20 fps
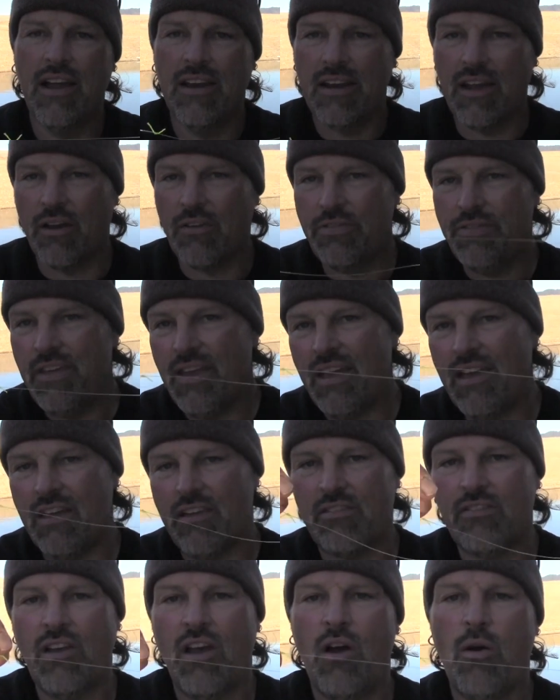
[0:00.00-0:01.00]
Now
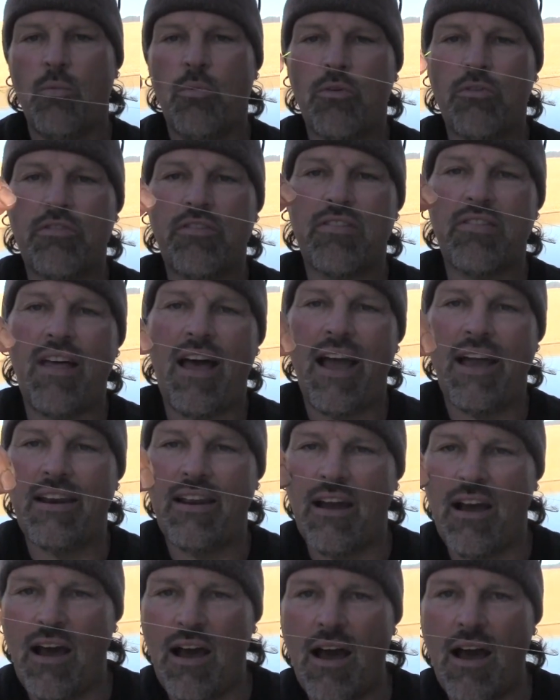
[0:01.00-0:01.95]
this will slide